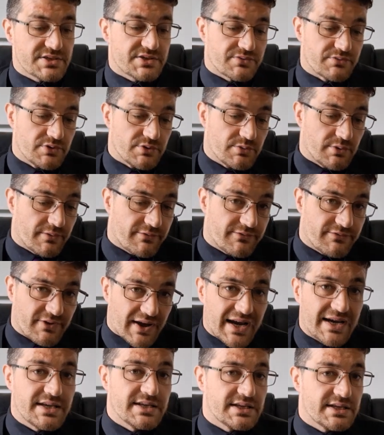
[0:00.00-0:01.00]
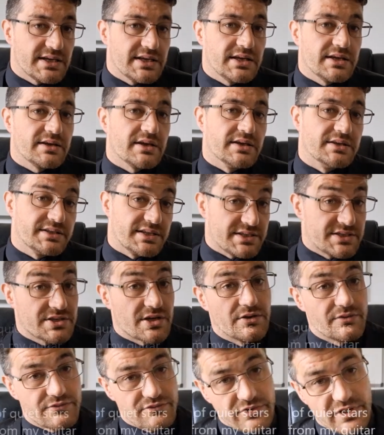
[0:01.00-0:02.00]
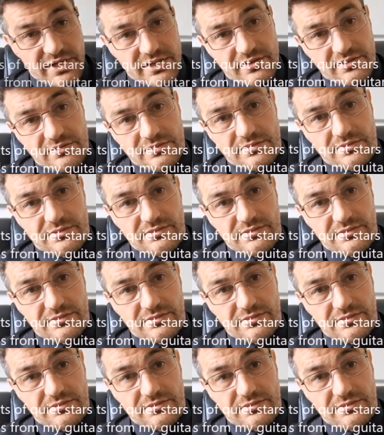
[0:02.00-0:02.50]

through finding and discovering